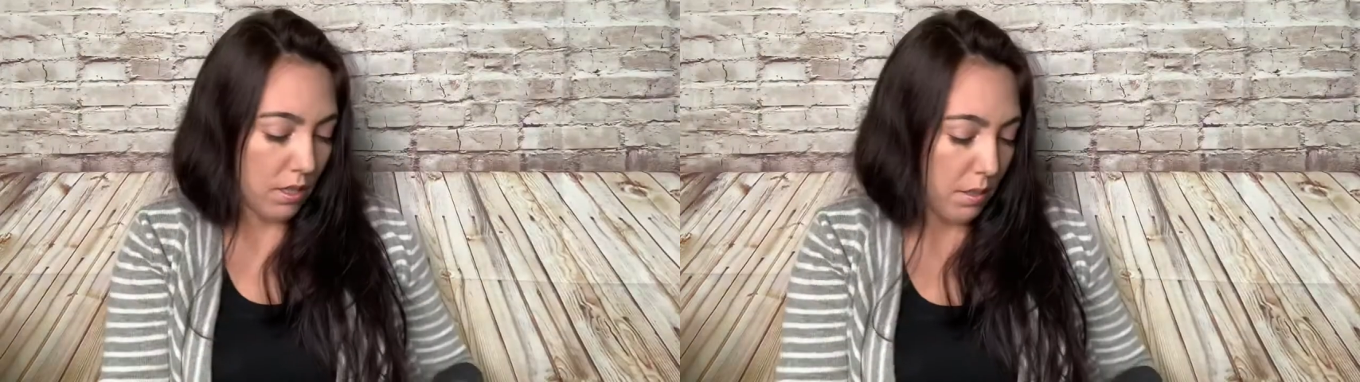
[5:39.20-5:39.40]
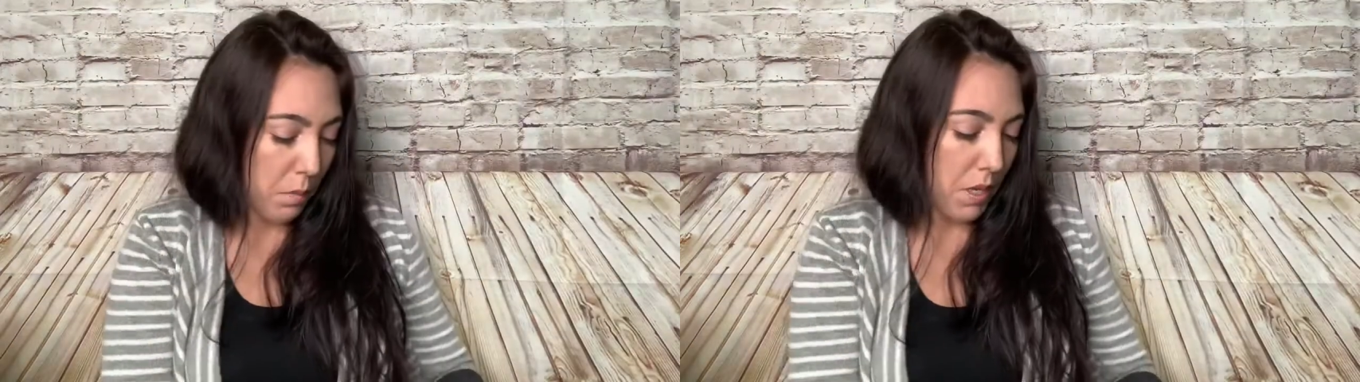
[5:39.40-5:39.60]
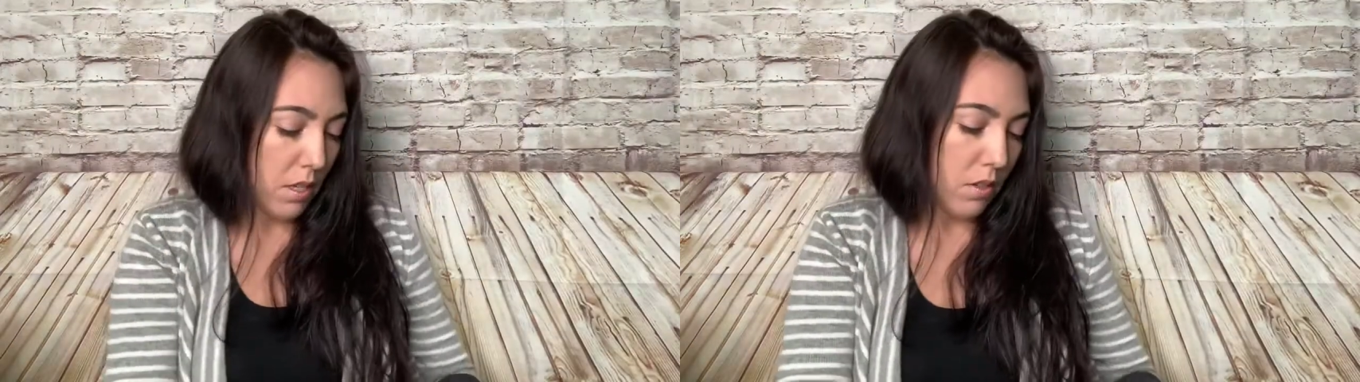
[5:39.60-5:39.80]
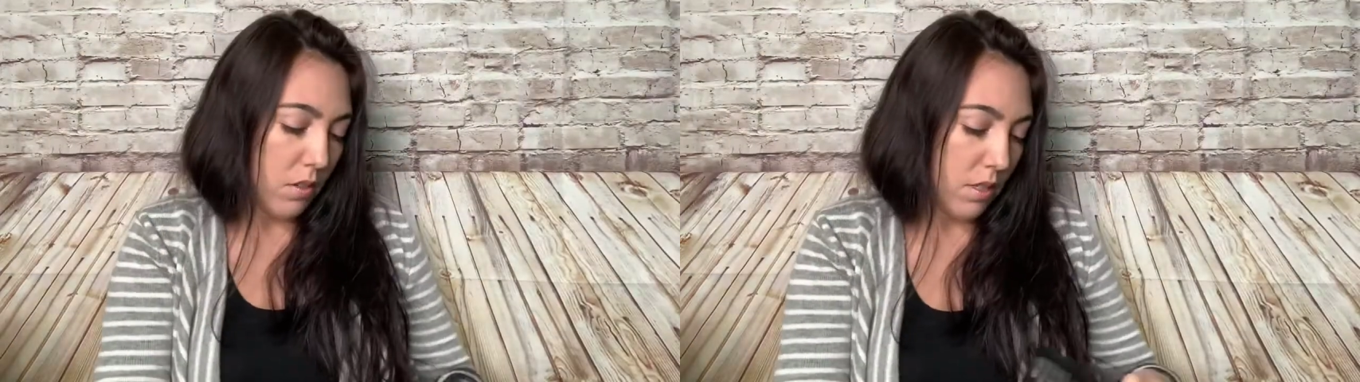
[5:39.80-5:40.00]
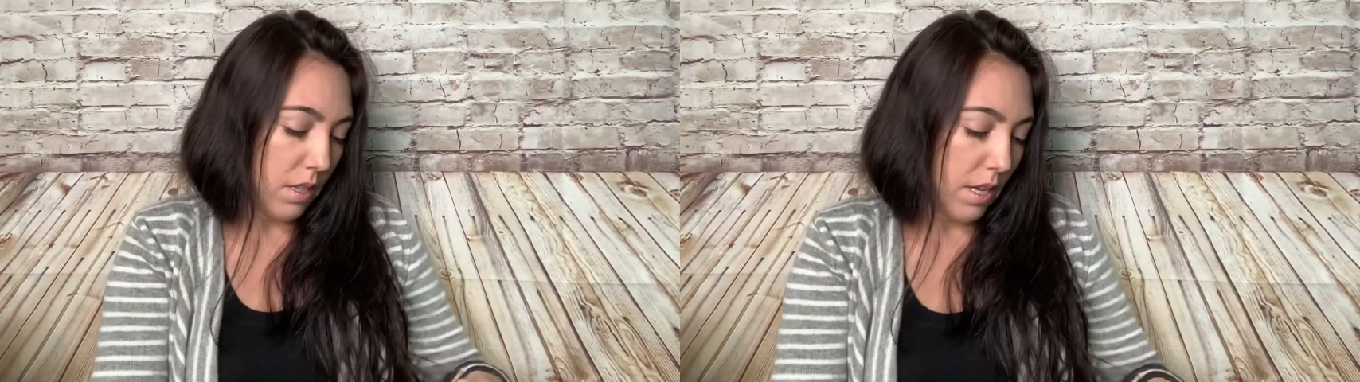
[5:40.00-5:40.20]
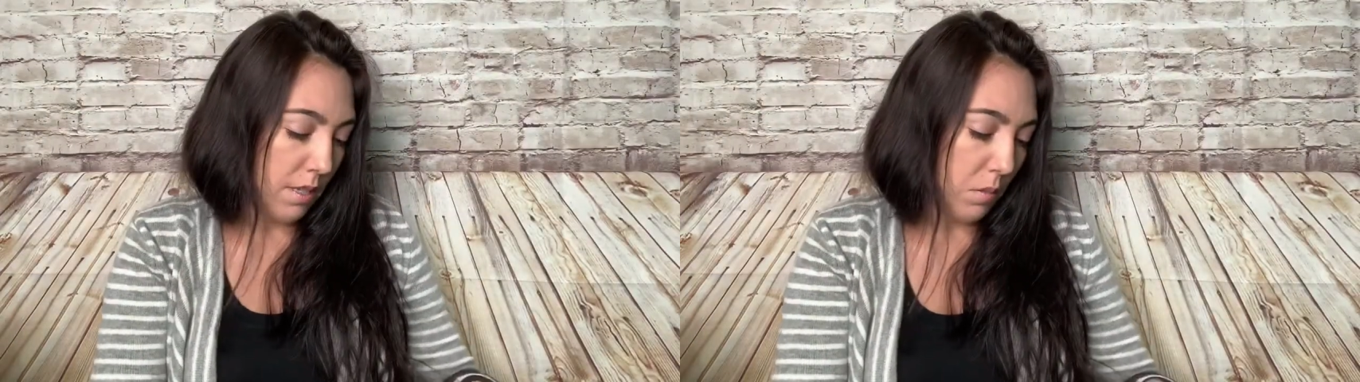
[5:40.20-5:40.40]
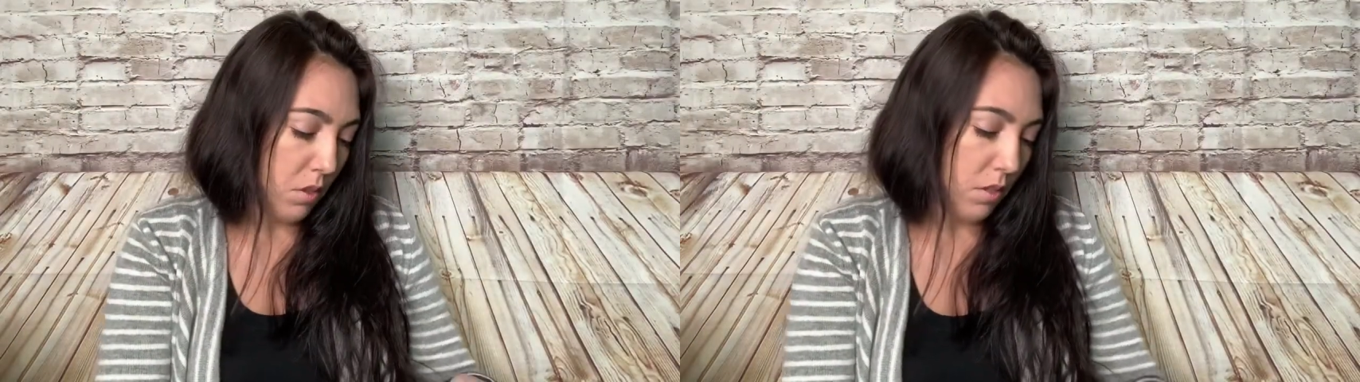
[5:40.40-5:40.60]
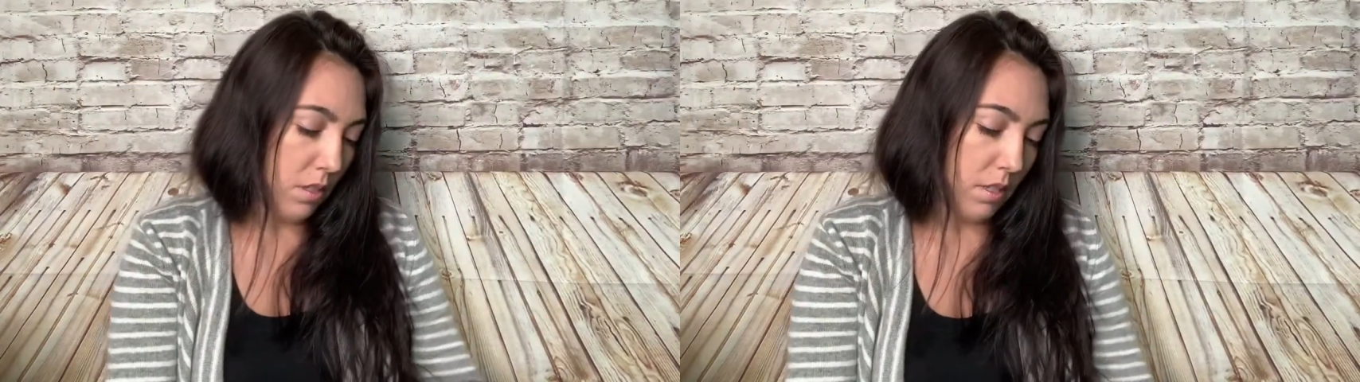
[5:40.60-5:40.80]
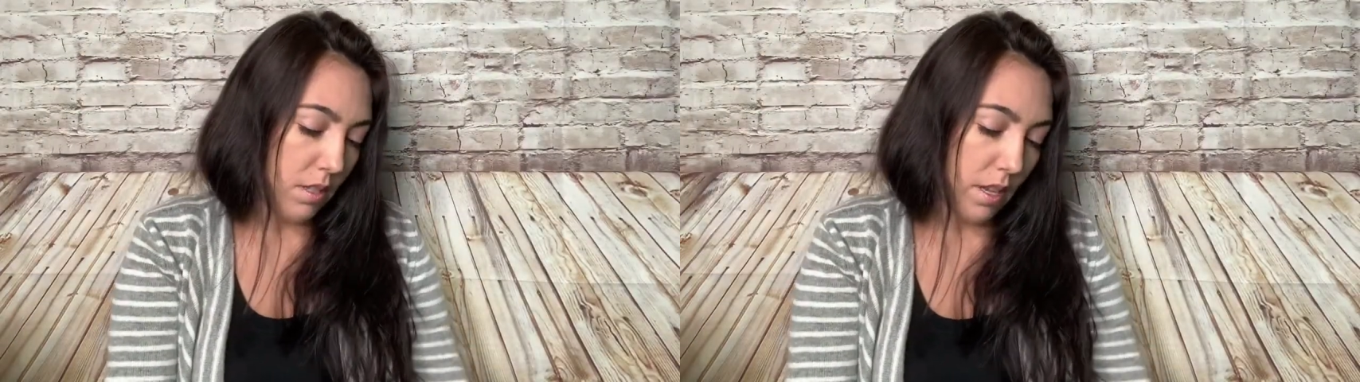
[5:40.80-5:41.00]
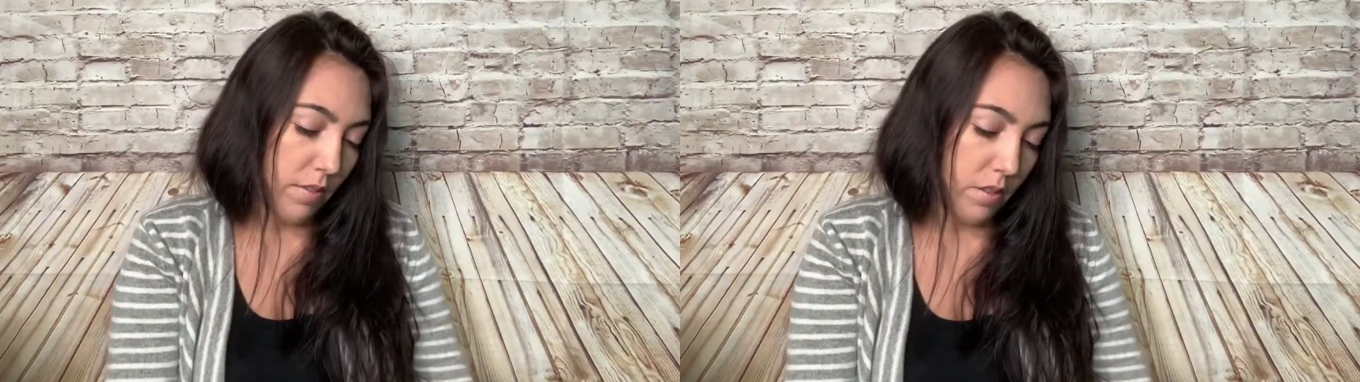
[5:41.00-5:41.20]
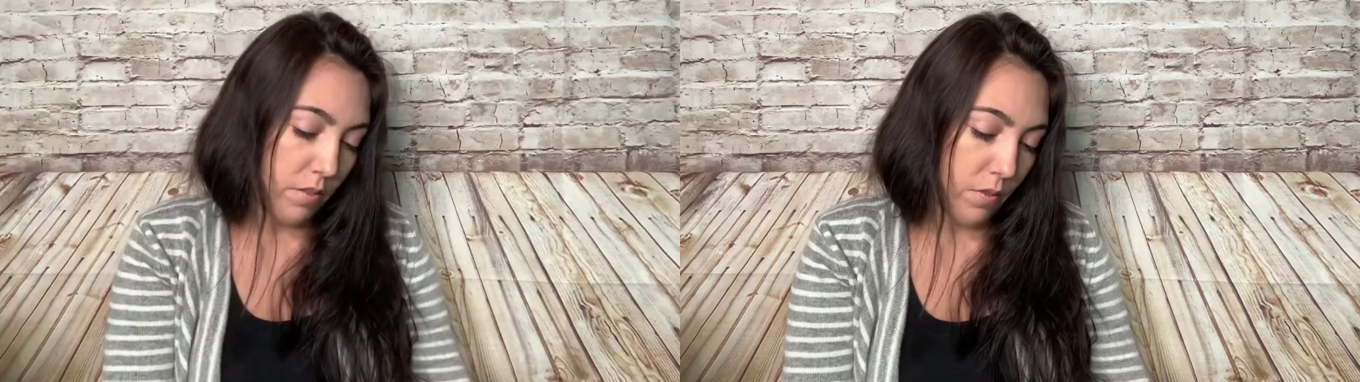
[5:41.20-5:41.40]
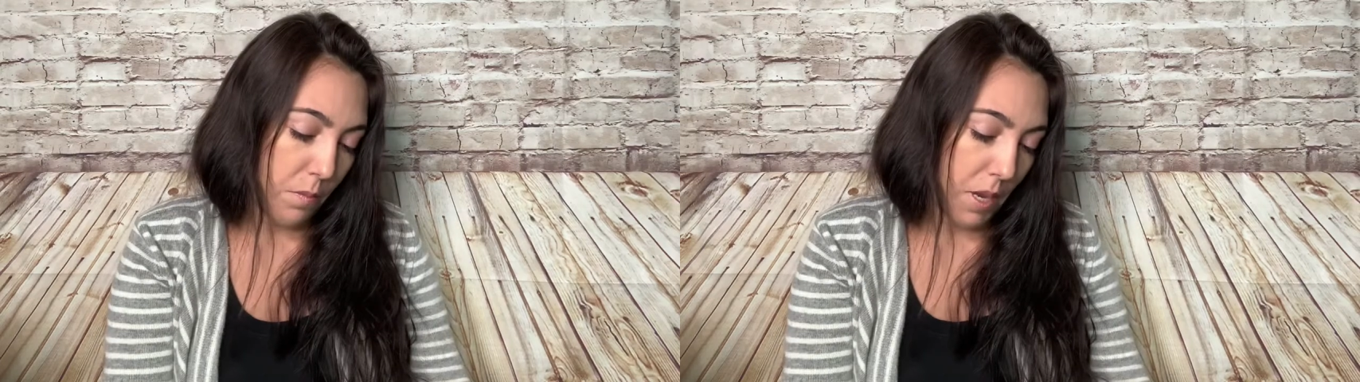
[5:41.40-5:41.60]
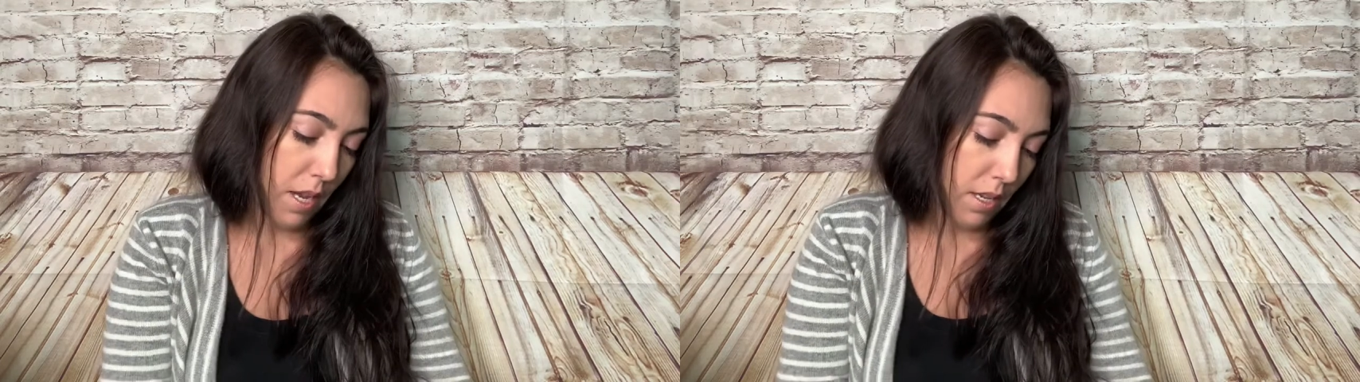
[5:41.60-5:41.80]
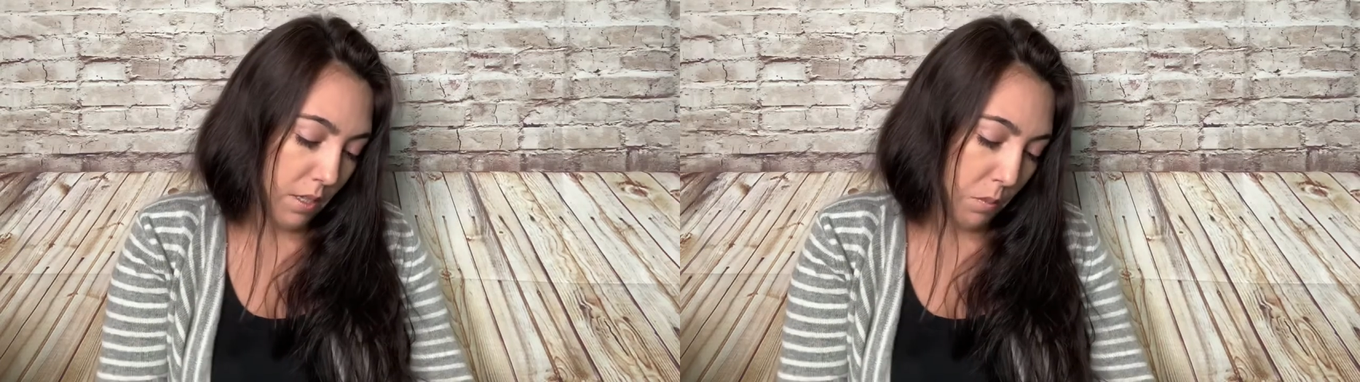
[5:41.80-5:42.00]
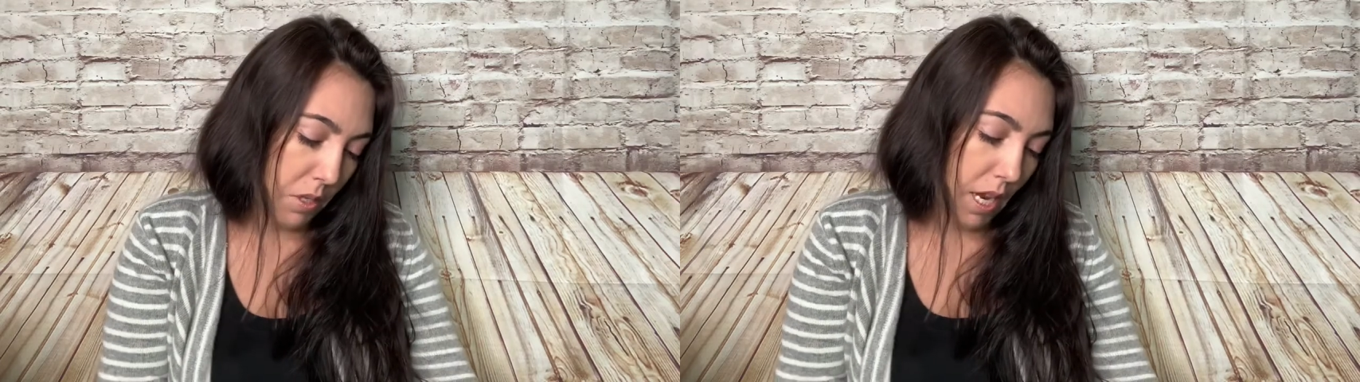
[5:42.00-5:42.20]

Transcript: depending on the size. I'm gonna save this for my husband.